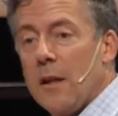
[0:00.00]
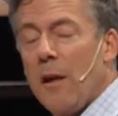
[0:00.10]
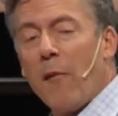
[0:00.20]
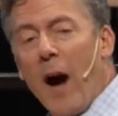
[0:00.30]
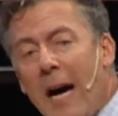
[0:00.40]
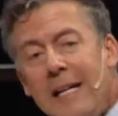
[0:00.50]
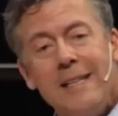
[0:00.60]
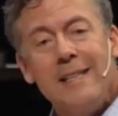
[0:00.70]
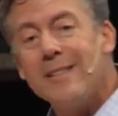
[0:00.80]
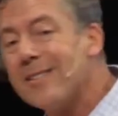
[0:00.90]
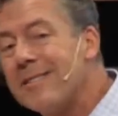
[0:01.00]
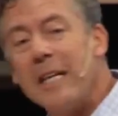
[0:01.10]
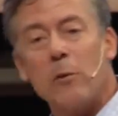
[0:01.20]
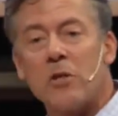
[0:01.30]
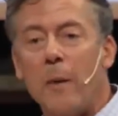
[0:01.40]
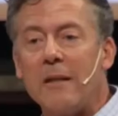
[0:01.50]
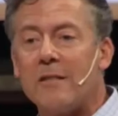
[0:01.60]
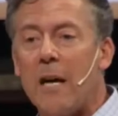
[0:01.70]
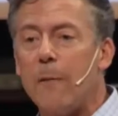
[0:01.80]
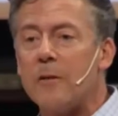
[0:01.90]
If I didn't distinguish
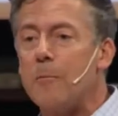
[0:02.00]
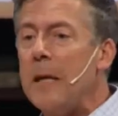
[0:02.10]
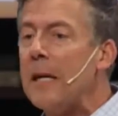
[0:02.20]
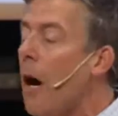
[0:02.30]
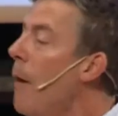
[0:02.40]
myself as being